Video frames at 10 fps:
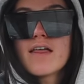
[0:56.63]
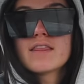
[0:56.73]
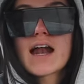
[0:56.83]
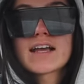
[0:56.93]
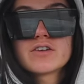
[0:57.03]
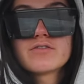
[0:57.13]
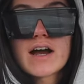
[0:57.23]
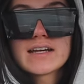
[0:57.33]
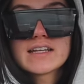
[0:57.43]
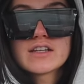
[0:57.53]
that I can
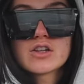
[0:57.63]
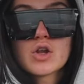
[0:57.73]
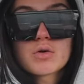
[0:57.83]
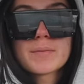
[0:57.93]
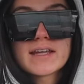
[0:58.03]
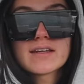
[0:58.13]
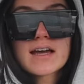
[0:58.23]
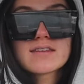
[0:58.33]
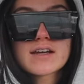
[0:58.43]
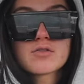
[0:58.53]
find in the lower
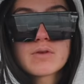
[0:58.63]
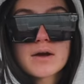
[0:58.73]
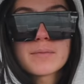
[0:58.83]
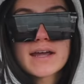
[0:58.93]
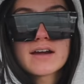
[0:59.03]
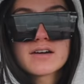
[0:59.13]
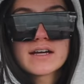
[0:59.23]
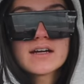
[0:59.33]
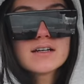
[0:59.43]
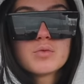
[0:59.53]
mainland, like around my area.